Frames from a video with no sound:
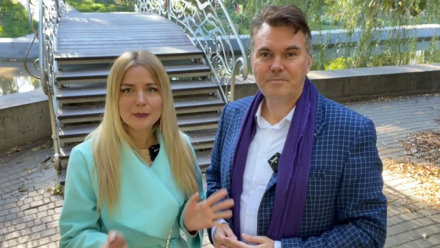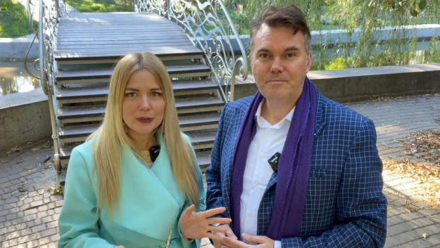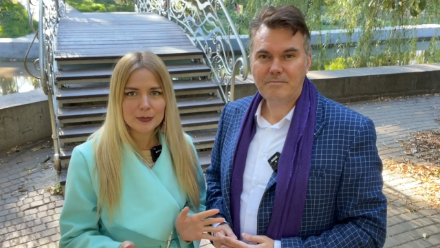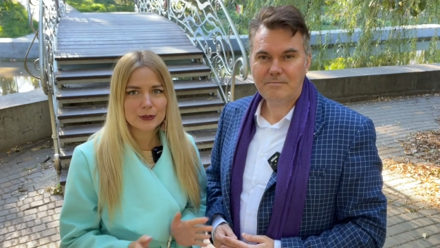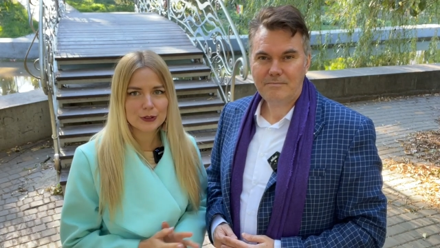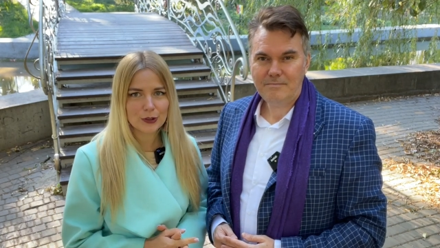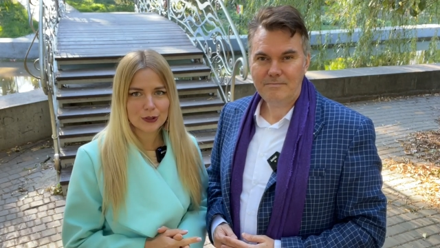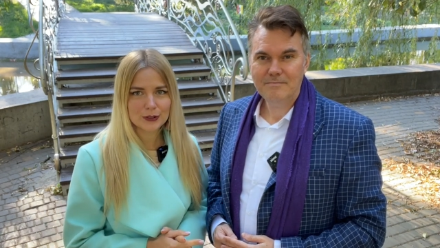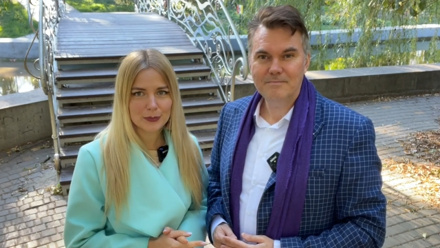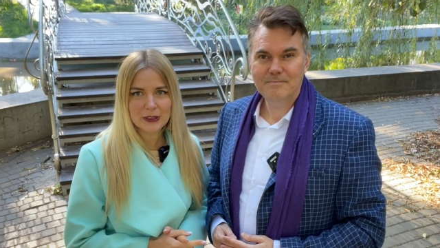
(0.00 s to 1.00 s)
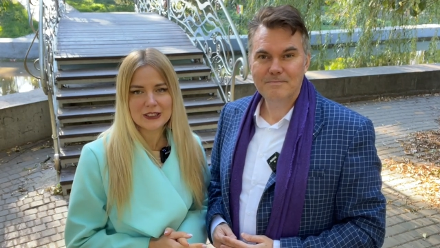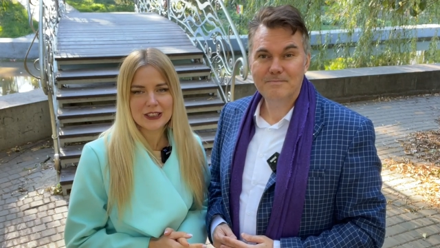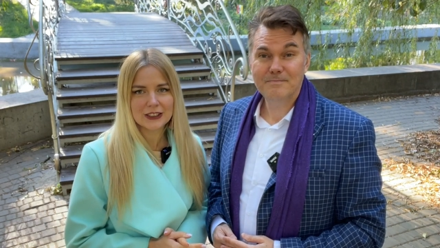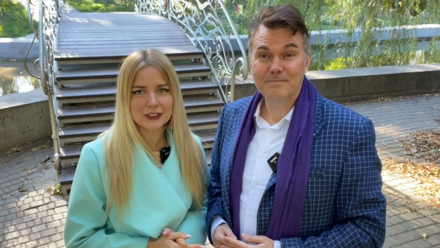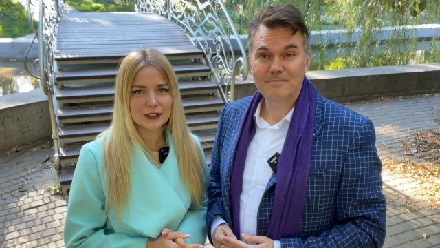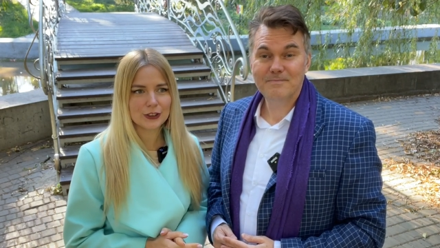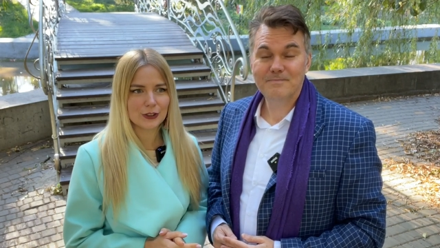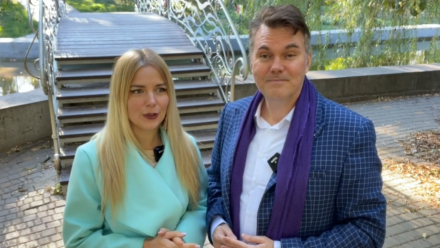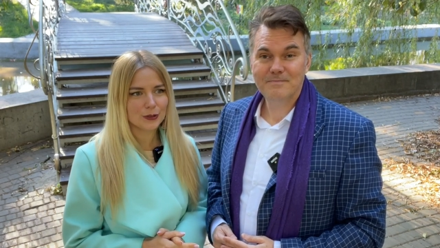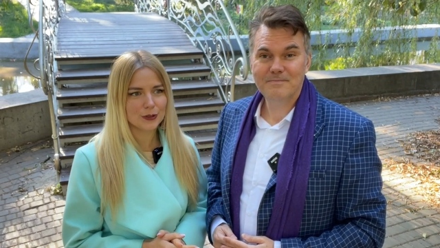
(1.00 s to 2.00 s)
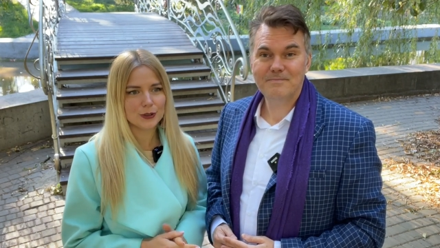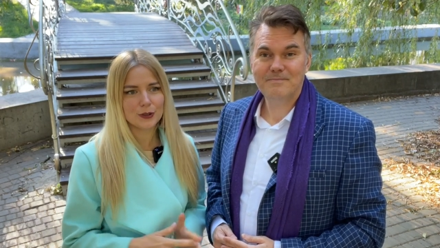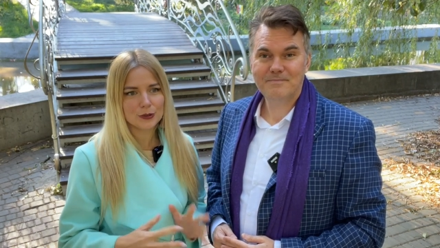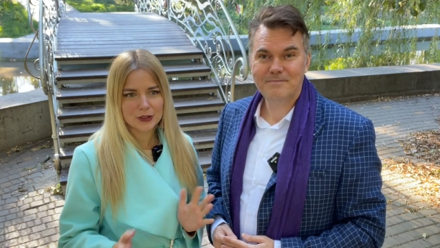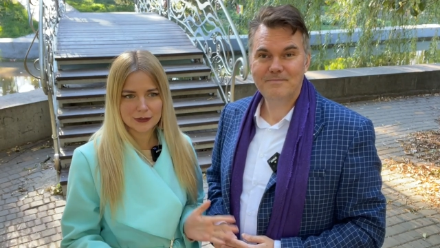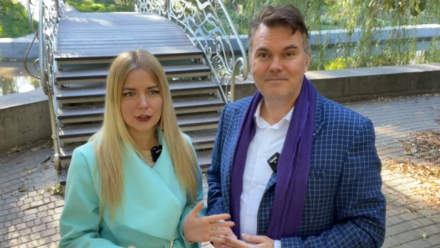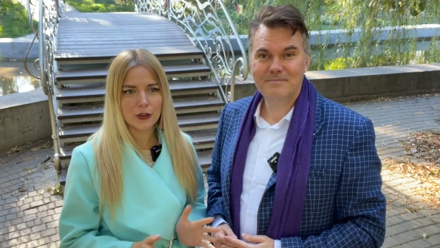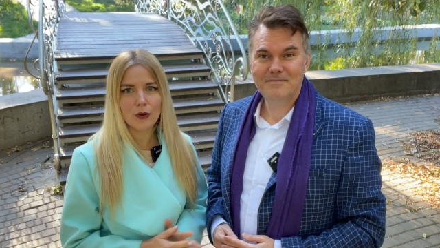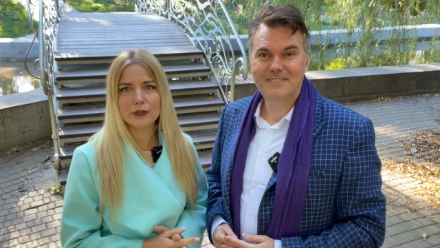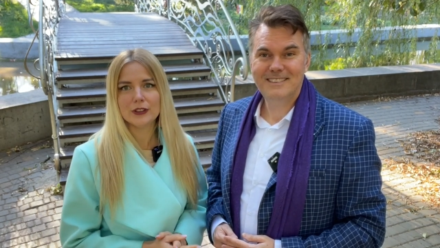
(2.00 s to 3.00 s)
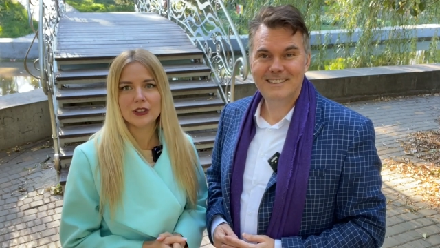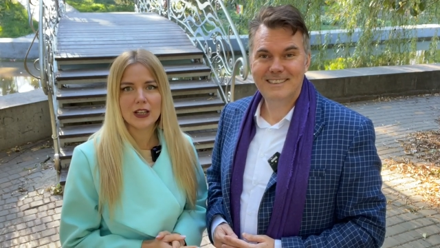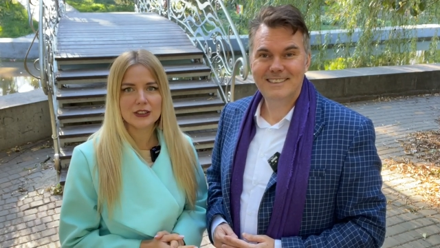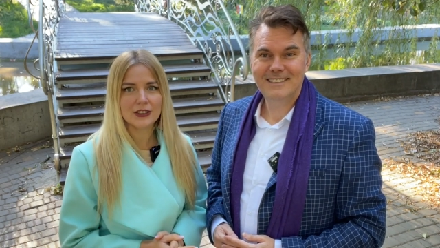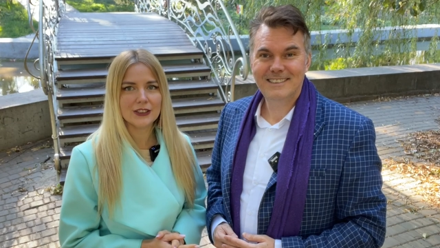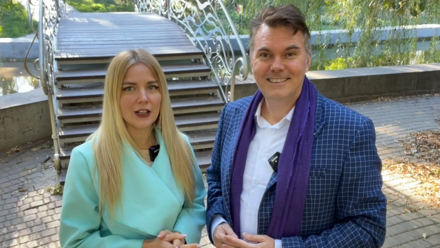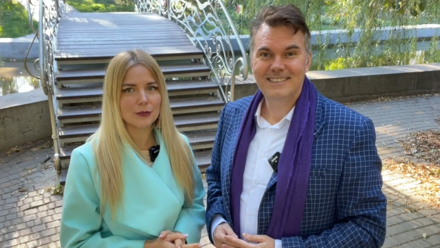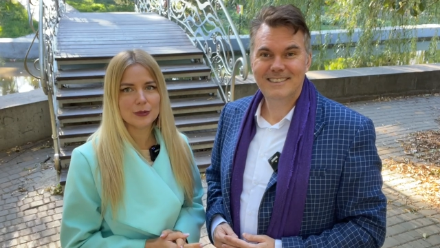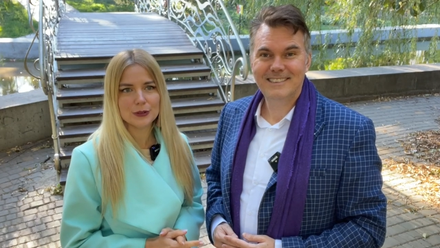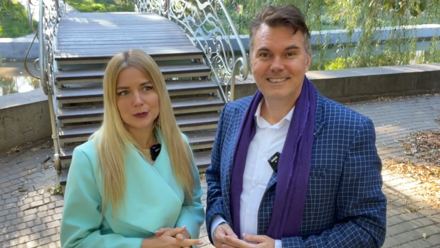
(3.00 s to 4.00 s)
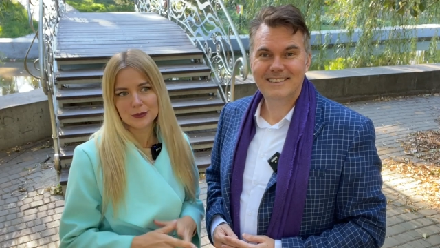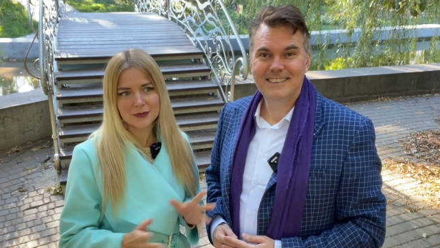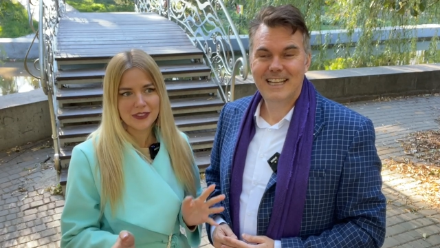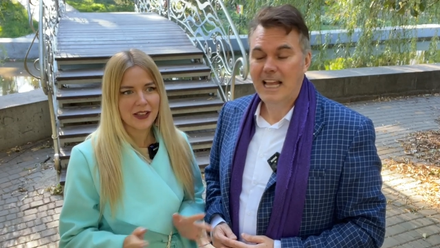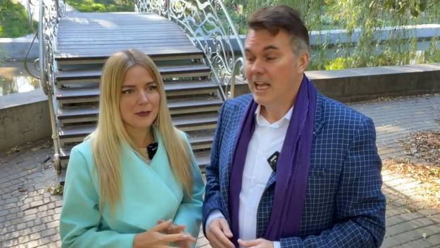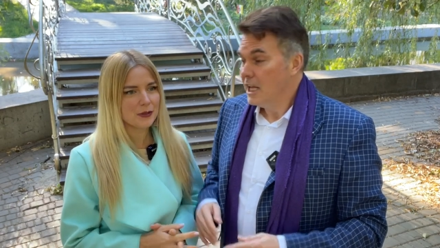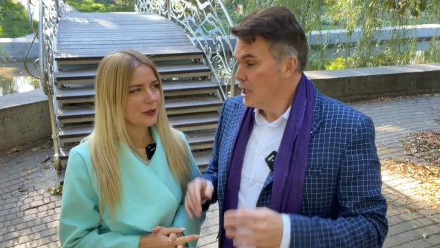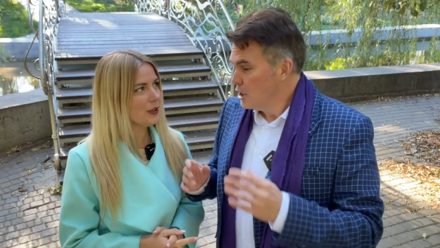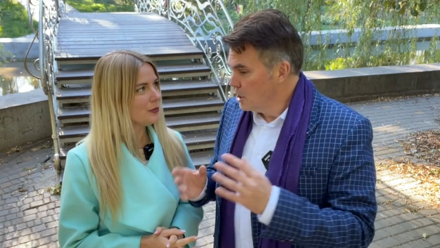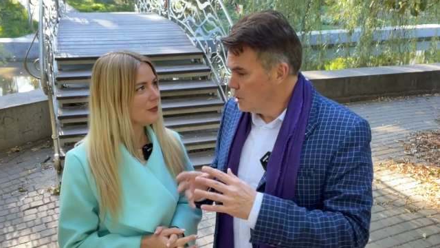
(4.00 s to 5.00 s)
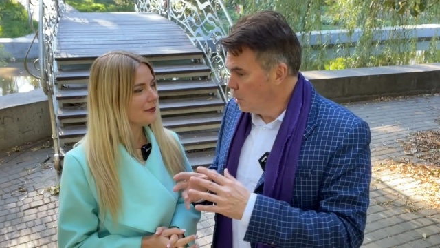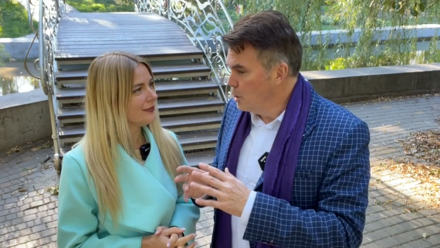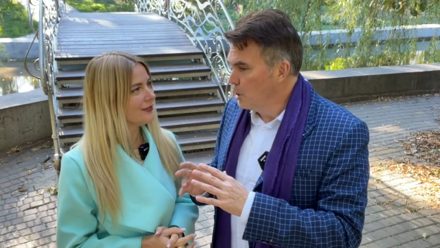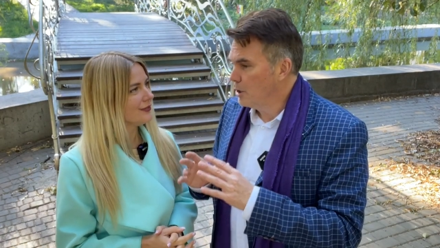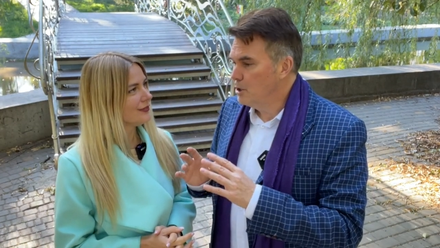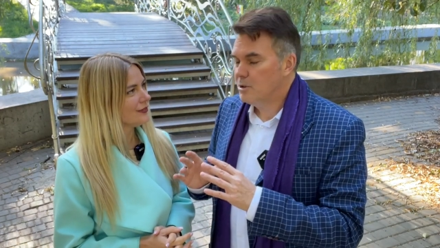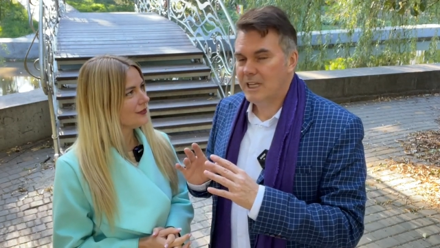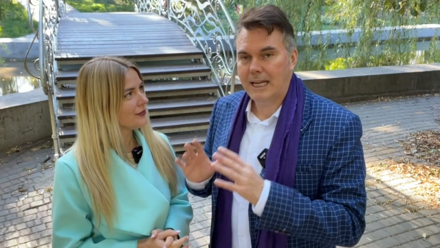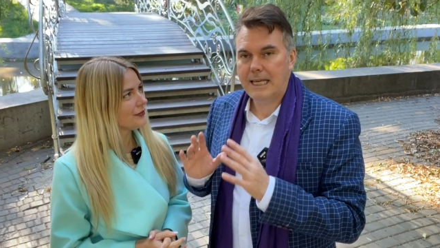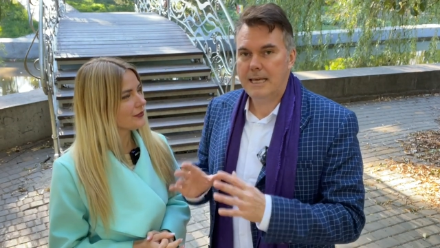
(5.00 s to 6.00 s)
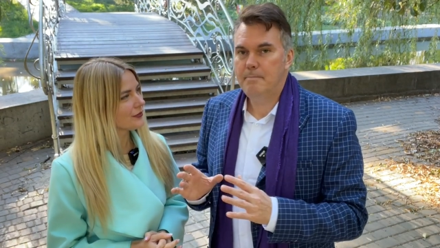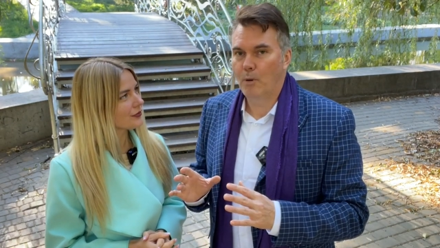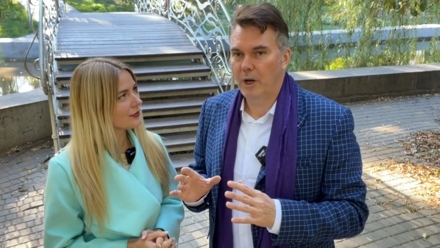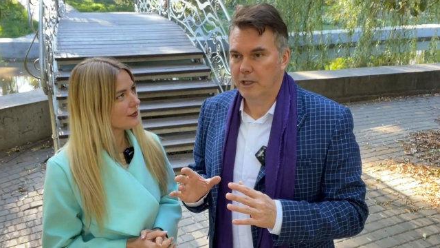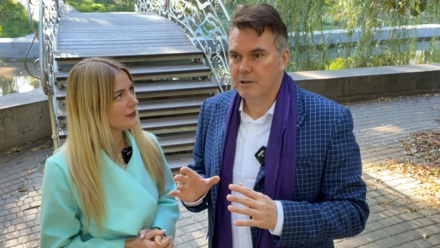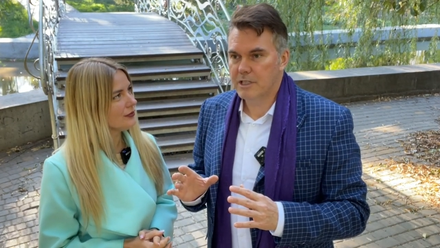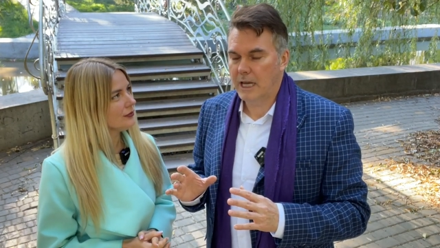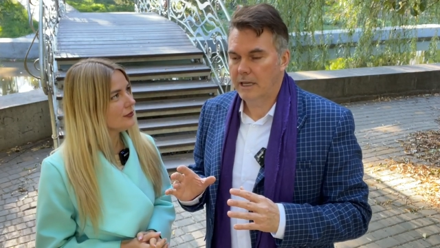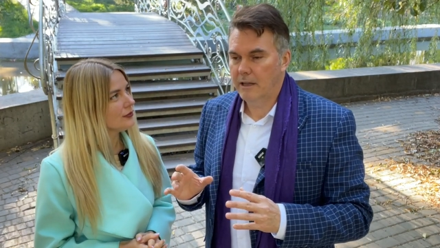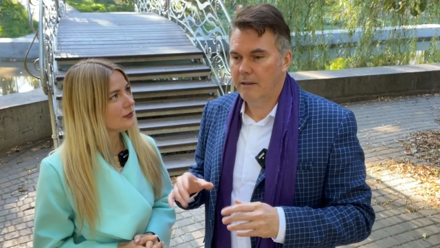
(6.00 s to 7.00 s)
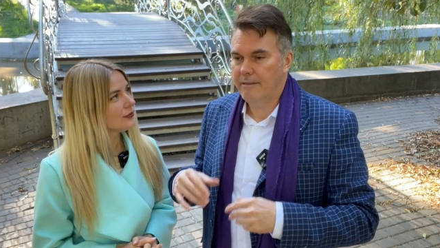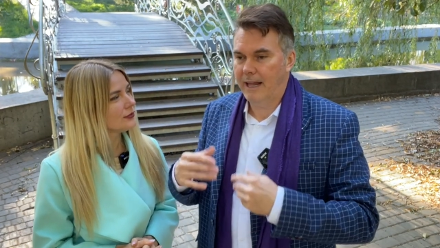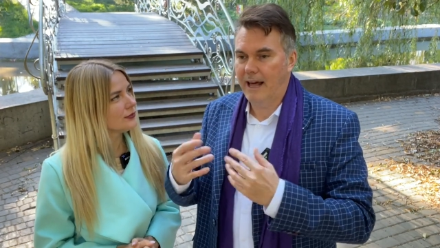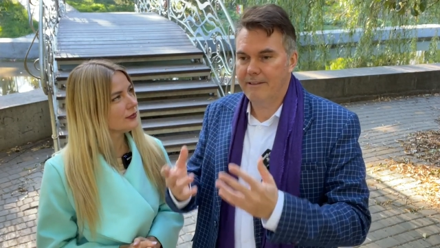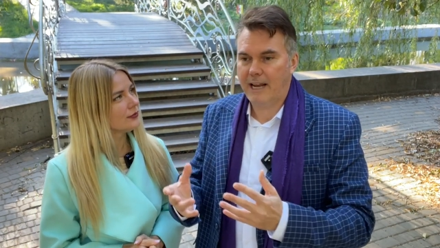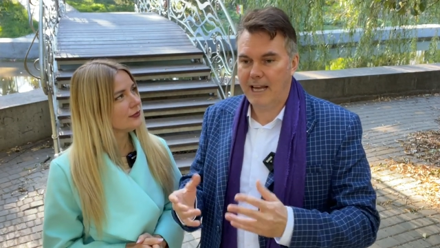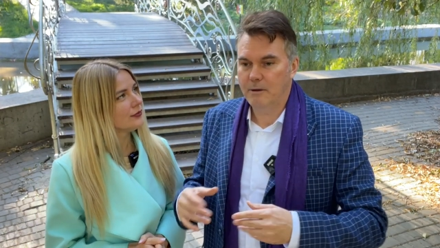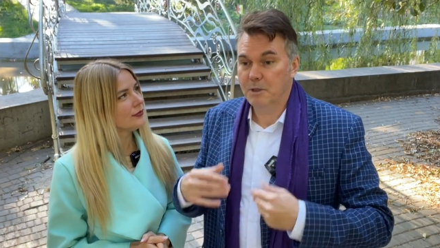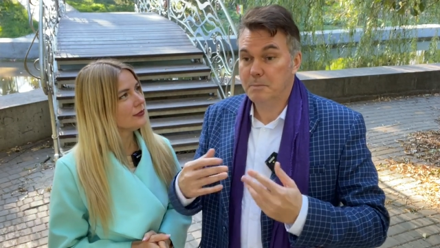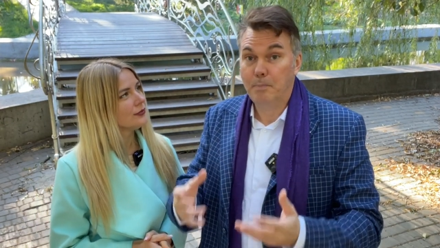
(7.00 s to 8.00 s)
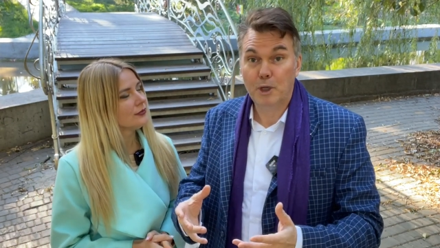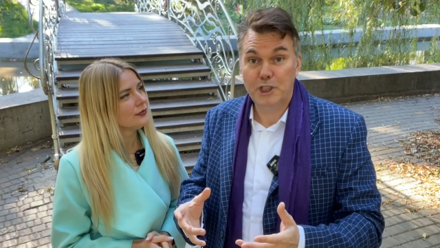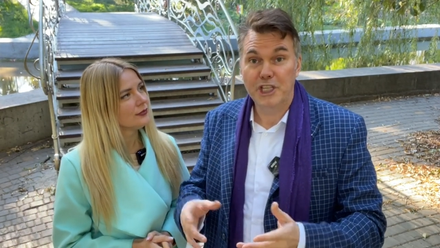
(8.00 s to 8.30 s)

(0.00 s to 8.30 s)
Speaker 1: people speaks English, you know, so it's very often guys need help, so they're happy to help.
Speaker 2: So, you know, you said a key point. You said that other guy that was pushy,